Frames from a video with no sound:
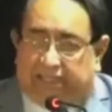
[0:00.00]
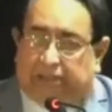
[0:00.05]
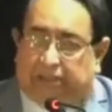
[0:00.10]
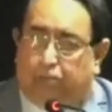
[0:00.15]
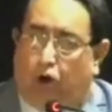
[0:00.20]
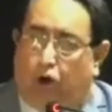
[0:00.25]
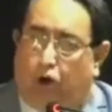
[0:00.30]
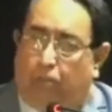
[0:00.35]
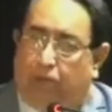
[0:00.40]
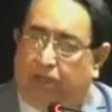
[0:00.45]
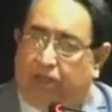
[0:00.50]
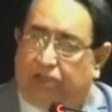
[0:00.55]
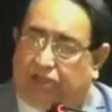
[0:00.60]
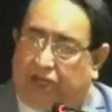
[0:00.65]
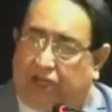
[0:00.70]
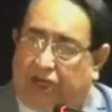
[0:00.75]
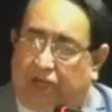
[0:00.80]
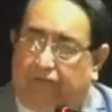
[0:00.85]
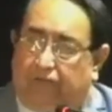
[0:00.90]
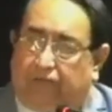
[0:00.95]
This
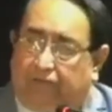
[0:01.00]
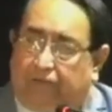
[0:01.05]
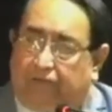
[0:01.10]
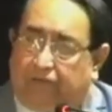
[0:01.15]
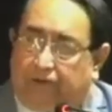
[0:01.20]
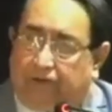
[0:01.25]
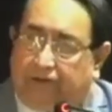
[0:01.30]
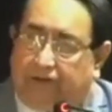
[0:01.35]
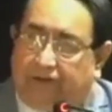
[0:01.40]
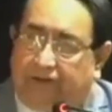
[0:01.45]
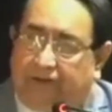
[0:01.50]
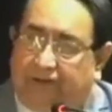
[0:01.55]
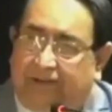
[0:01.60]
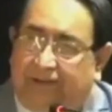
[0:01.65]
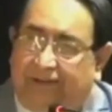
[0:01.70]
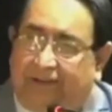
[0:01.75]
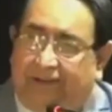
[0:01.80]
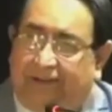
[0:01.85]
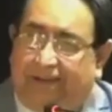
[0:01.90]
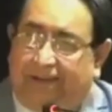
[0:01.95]
Muhammad Sharif
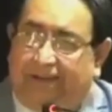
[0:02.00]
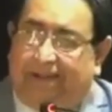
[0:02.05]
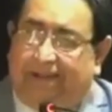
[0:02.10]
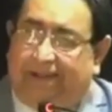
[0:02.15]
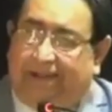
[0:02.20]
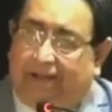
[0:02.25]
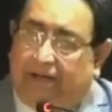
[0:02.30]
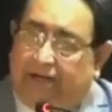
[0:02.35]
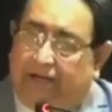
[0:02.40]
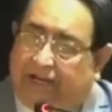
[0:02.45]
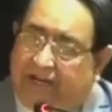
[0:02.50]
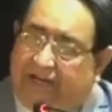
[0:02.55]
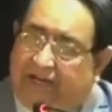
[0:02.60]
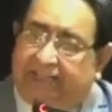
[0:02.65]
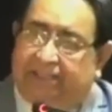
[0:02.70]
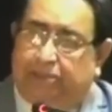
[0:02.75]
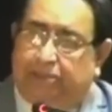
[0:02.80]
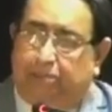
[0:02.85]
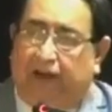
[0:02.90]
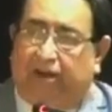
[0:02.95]

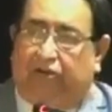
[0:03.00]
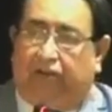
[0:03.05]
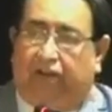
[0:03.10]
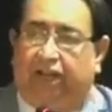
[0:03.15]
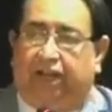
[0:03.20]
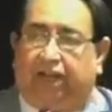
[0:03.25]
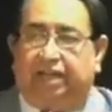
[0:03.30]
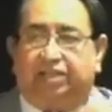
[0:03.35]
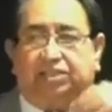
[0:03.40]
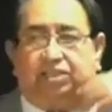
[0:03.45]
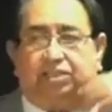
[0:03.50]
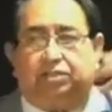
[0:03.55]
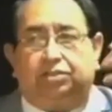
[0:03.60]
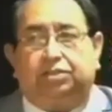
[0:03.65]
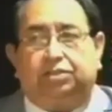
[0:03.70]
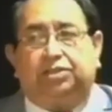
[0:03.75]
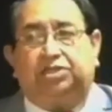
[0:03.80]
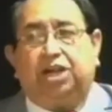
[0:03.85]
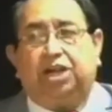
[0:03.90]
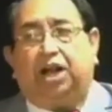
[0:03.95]
did his matric and
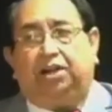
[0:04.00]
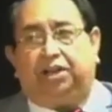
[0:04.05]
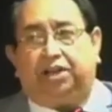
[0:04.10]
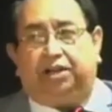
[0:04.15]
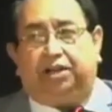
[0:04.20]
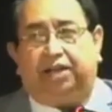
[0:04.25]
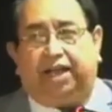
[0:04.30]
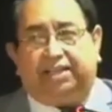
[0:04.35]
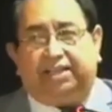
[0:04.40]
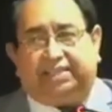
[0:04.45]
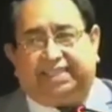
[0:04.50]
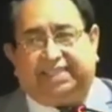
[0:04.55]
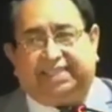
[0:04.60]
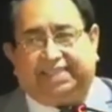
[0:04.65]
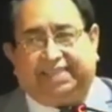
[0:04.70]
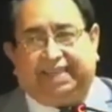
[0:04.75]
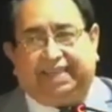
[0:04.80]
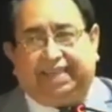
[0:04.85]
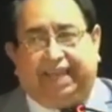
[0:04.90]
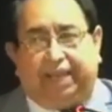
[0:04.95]
started
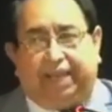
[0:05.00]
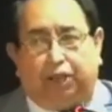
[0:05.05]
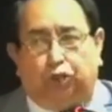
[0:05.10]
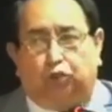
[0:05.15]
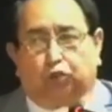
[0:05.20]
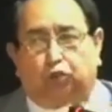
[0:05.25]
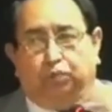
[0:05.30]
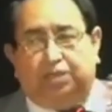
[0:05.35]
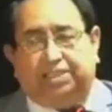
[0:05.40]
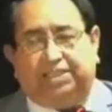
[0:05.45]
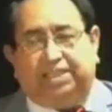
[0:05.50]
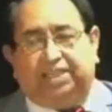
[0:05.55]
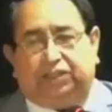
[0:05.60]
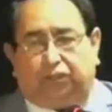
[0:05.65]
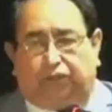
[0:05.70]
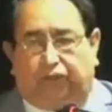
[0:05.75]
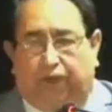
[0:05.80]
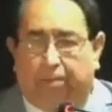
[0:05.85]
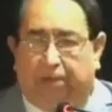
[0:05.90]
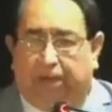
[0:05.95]
assisting a Hindu
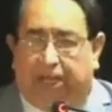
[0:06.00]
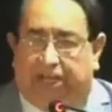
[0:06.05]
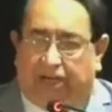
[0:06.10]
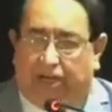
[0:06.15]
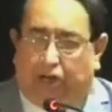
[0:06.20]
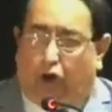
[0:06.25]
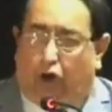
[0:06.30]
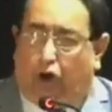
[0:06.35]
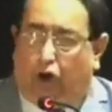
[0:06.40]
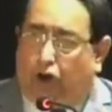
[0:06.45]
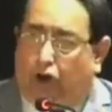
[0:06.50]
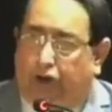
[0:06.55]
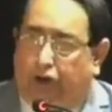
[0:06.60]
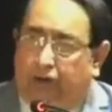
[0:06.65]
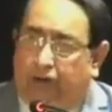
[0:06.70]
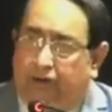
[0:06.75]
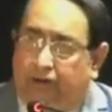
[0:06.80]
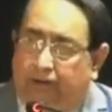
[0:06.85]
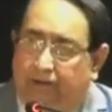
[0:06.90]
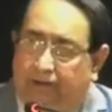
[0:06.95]
business family in
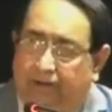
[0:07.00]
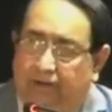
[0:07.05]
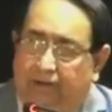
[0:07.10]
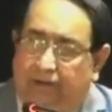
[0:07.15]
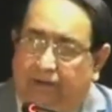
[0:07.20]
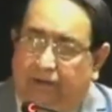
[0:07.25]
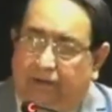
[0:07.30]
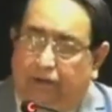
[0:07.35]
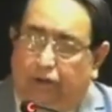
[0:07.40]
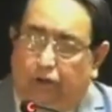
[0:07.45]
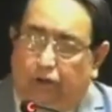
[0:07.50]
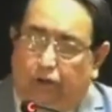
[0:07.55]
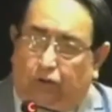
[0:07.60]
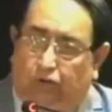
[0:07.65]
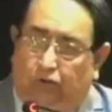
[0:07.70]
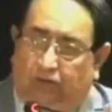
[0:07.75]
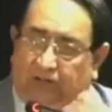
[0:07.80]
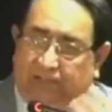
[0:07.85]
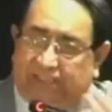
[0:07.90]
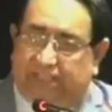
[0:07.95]
Lahore
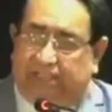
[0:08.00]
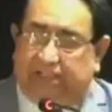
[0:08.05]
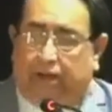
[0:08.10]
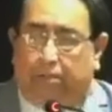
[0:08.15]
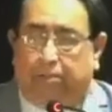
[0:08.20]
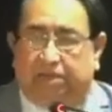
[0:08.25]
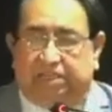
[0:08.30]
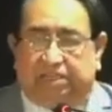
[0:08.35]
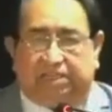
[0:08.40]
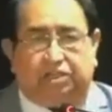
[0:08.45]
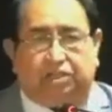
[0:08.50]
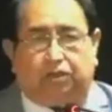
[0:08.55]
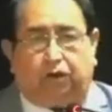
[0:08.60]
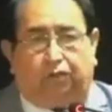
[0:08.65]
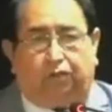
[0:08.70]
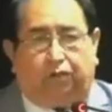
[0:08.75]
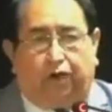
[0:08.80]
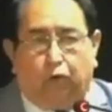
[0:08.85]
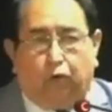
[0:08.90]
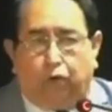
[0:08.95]
who was in the
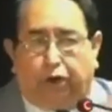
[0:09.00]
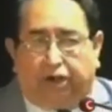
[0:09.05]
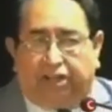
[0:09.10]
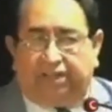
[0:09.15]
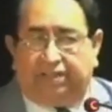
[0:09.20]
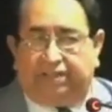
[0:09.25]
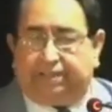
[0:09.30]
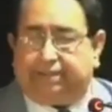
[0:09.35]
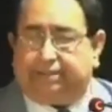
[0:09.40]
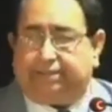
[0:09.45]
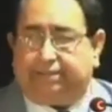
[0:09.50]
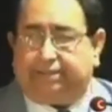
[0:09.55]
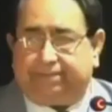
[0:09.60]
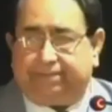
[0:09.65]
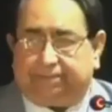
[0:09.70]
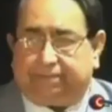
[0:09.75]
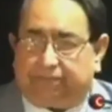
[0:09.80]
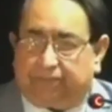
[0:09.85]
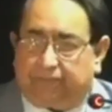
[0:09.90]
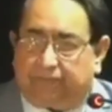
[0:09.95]
business of
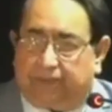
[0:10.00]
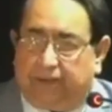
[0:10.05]
foundries.